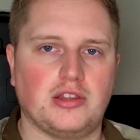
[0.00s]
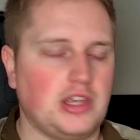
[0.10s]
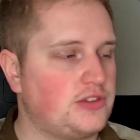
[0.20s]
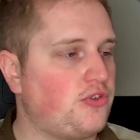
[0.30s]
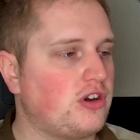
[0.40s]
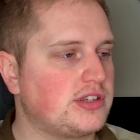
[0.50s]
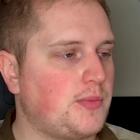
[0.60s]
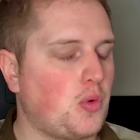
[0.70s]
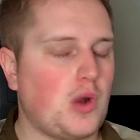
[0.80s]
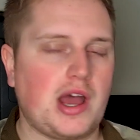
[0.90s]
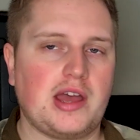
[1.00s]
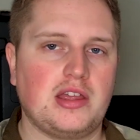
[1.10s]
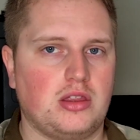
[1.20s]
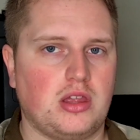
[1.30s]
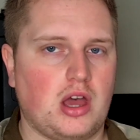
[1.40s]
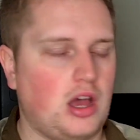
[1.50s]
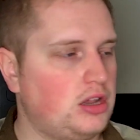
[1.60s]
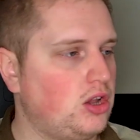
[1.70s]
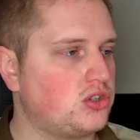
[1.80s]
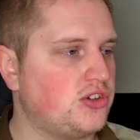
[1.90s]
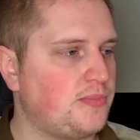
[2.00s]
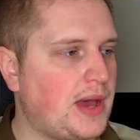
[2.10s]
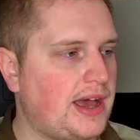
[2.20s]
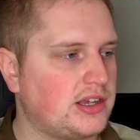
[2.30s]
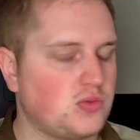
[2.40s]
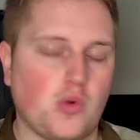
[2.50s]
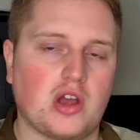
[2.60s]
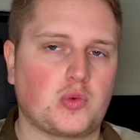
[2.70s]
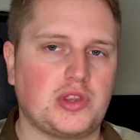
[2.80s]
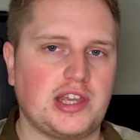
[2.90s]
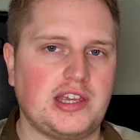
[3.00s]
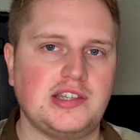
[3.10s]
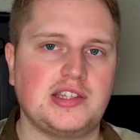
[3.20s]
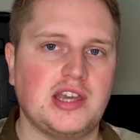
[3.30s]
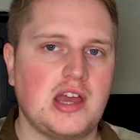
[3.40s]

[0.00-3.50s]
As far as I'm aware, a lot of mags work with these.